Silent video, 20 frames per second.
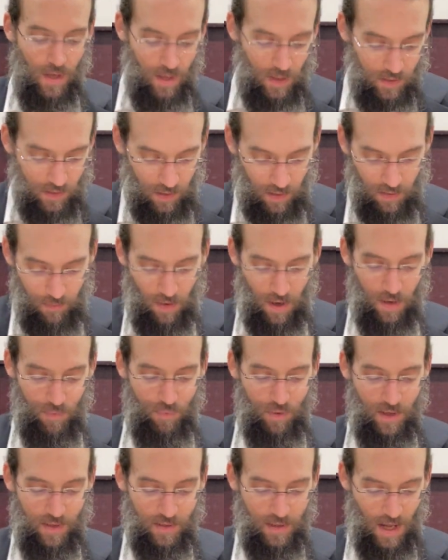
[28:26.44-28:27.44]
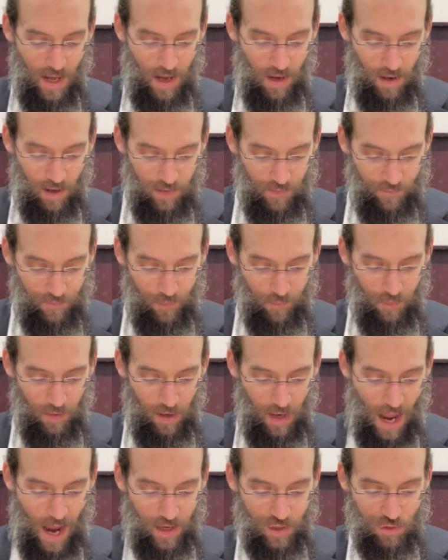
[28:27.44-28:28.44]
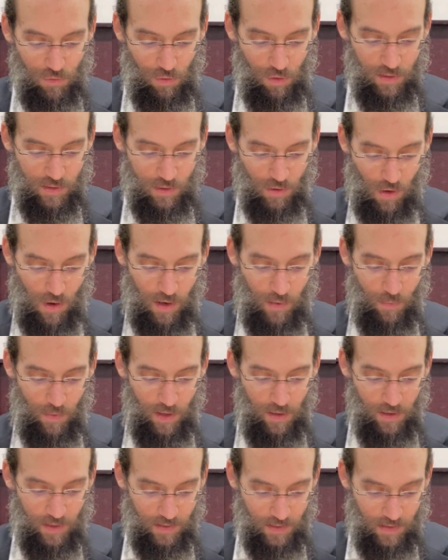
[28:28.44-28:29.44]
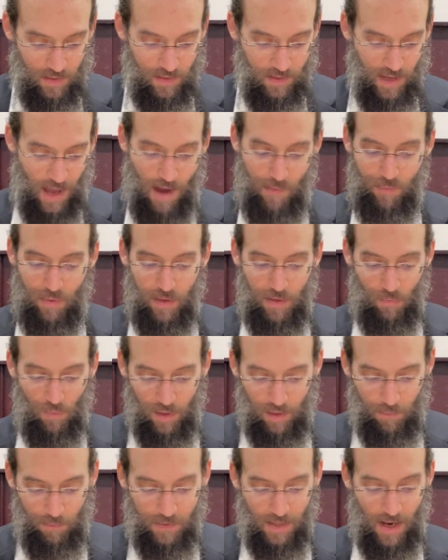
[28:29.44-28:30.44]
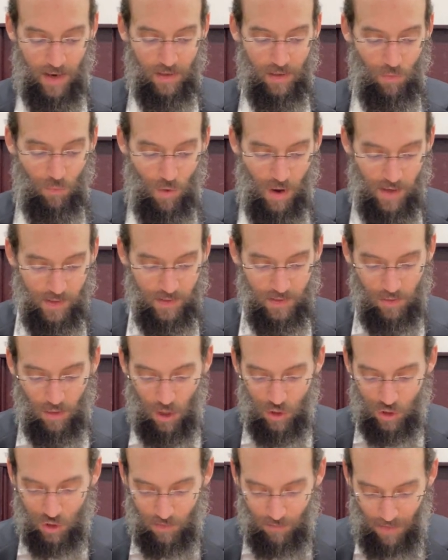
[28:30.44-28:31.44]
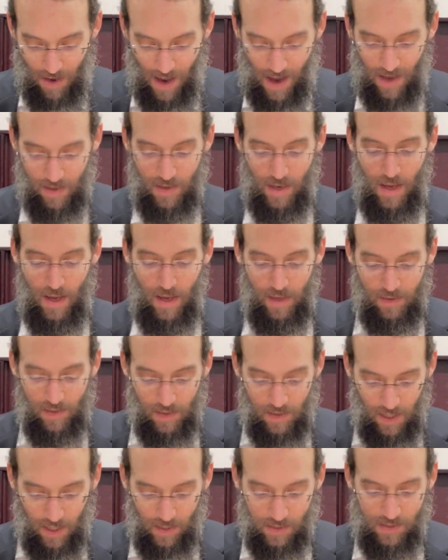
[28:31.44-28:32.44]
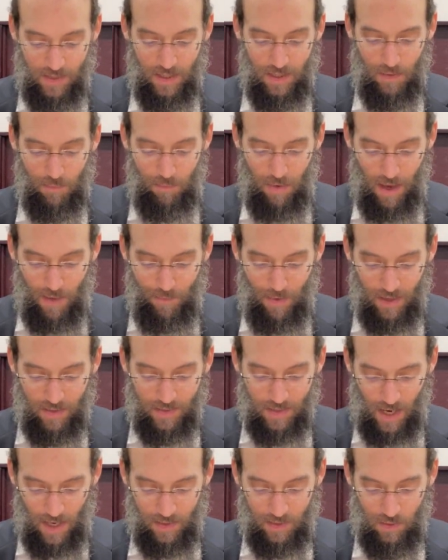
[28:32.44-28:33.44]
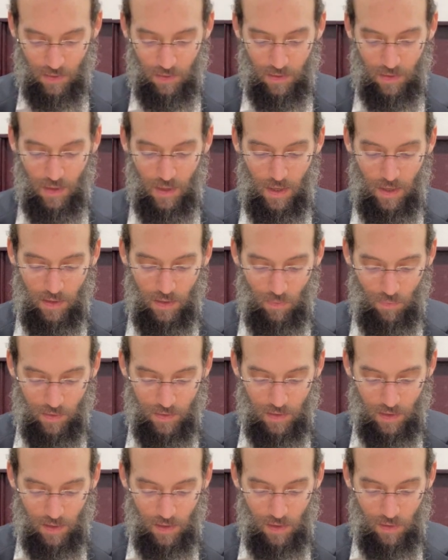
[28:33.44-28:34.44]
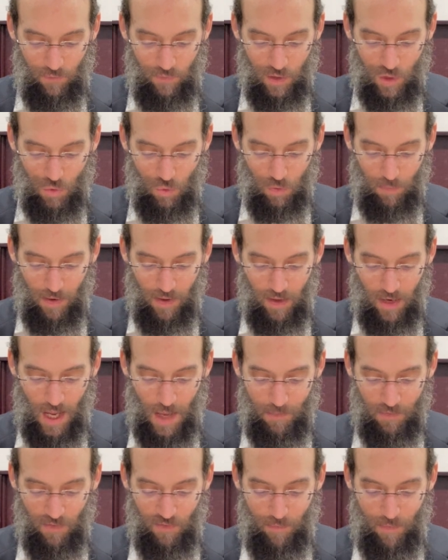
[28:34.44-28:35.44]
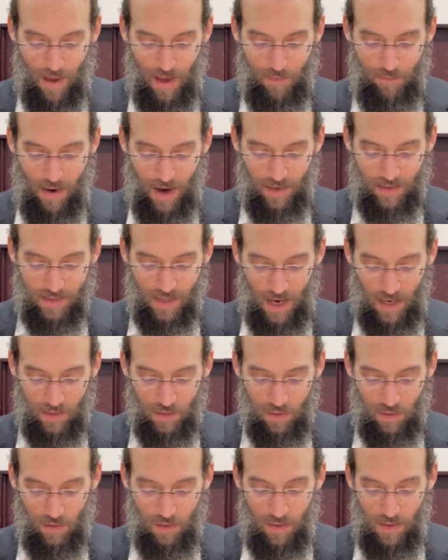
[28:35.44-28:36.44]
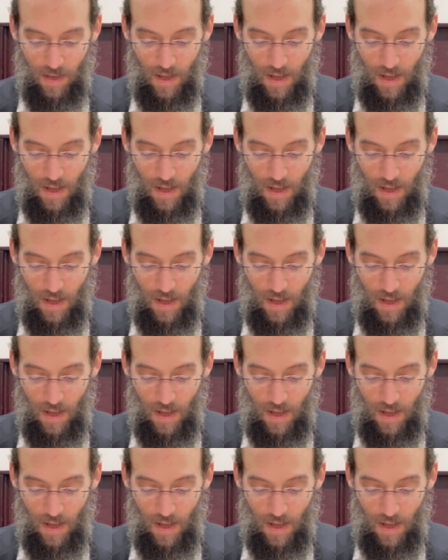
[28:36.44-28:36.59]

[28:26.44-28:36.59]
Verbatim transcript: So the Gemara brings now uh, from an actual story when this, this happened and what the psak was. Toshima, the Nixi the Bey Bar Tzartzor. There was an individual by the name of Bey Bar Tzartzor